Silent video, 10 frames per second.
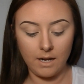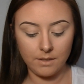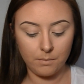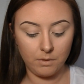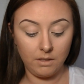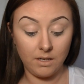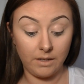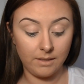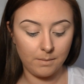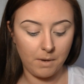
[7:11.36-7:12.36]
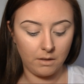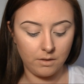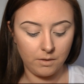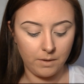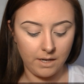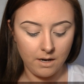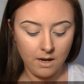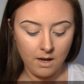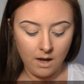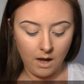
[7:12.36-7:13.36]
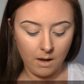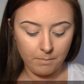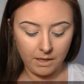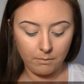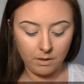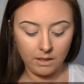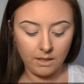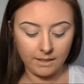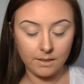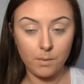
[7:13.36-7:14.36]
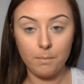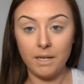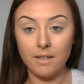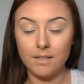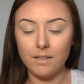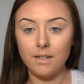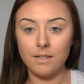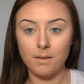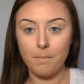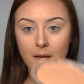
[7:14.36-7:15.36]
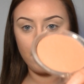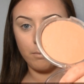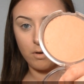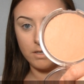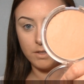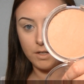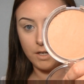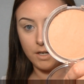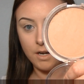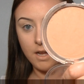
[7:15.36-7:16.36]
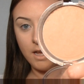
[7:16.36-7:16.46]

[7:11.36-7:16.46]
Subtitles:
It has a really nice smell to it, but I really like this one because it is a matte bronzer.